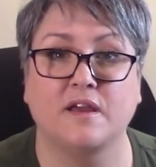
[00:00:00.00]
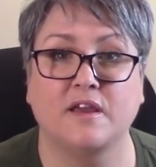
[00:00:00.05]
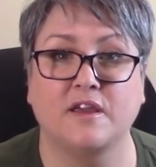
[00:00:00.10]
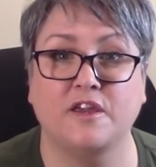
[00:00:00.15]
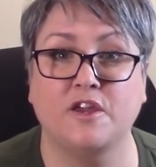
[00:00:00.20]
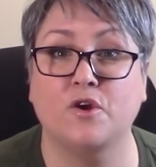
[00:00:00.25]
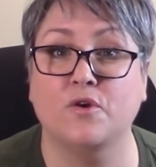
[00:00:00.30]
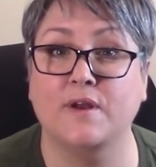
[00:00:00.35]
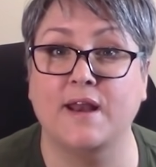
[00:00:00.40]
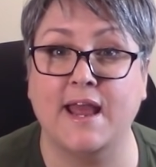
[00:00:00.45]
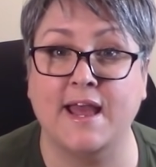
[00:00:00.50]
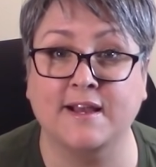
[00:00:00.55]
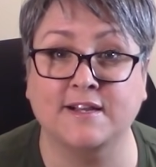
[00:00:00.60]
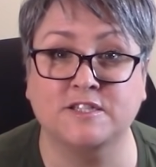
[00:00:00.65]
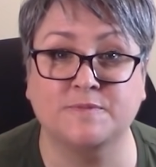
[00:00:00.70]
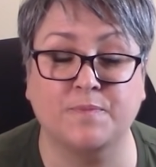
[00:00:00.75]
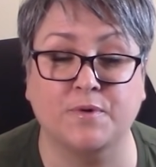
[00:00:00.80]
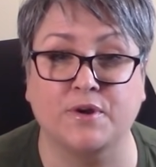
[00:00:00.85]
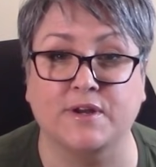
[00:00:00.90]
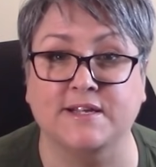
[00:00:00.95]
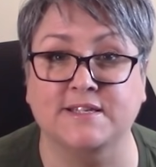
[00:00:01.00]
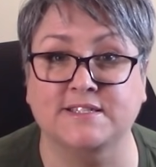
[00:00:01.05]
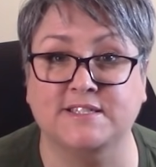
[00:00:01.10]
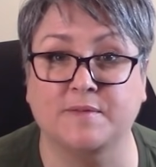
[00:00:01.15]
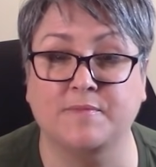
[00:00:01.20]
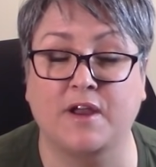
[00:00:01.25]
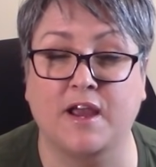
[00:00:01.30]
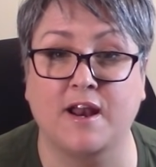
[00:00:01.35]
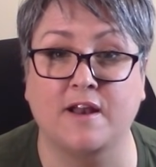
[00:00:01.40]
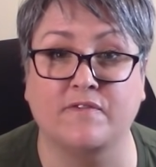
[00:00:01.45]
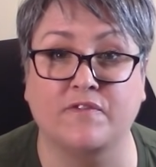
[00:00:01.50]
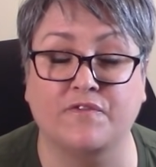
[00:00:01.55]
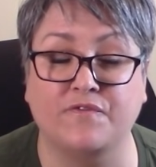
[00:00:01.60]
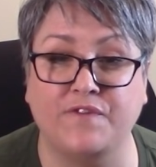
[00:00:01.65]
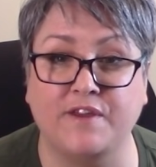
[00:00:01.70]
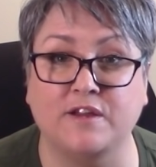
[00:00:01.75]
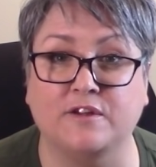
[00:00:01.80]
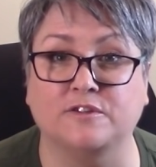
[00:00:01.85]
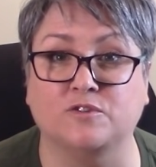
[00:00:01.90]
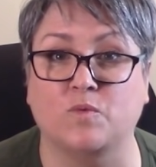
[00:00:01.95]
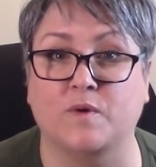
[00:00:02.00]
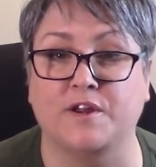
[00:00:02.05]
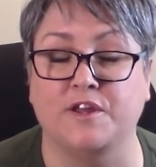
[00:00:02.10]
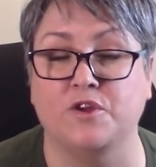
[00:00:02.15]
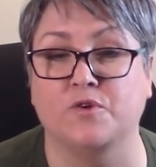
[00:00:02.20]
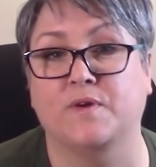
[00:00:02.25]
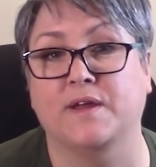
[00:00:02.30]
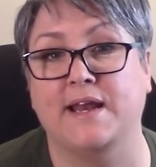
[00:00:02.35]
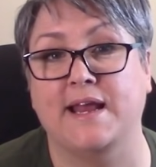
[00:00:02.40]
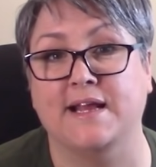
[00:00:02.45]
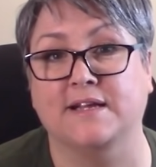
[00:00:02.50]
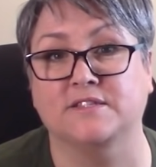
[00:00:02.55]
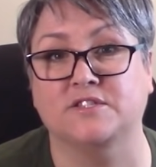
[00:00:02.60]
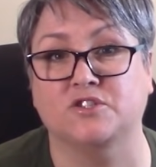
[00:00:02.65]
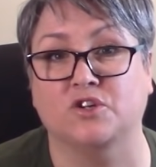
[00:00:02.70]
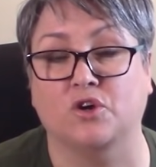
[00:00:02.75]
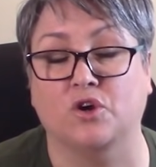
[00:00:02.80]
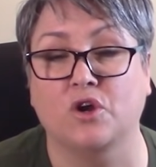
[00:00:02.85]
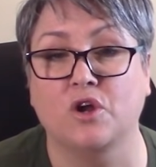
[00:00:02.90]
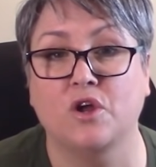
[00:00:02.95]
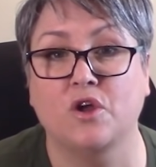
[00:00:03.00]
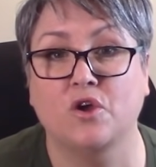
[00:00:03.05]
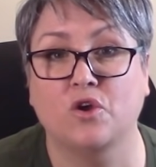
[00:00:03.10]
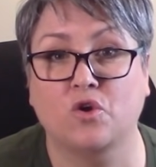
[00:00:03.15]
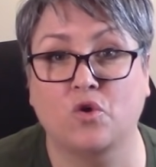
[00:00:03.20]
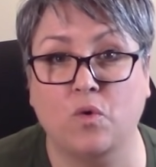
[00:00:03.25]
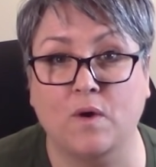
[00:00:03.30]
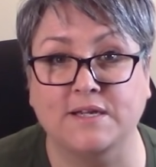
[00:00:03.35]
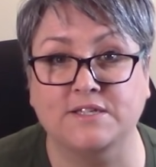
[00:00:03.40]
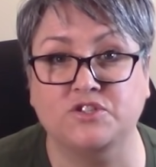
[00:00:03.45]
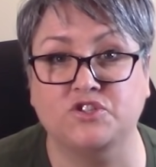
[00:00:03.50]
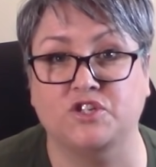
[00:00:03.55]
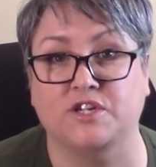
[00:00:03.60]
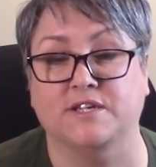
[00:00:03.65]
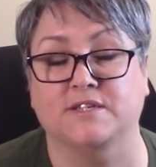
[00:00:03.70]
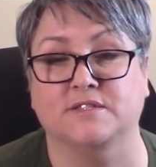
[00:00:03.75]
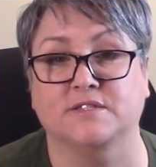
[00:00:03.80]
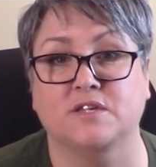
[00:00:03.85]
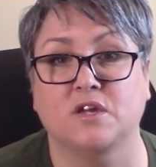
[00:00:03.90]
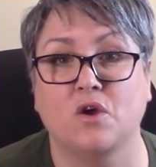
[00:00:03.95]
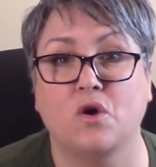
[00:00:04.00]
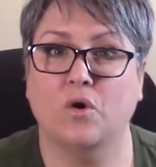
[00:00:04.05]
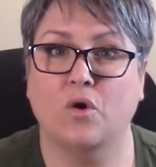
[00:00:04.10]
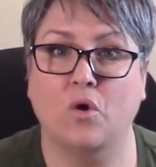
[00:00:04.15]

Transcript: You're an expert in some kind of a field where you can answer questions,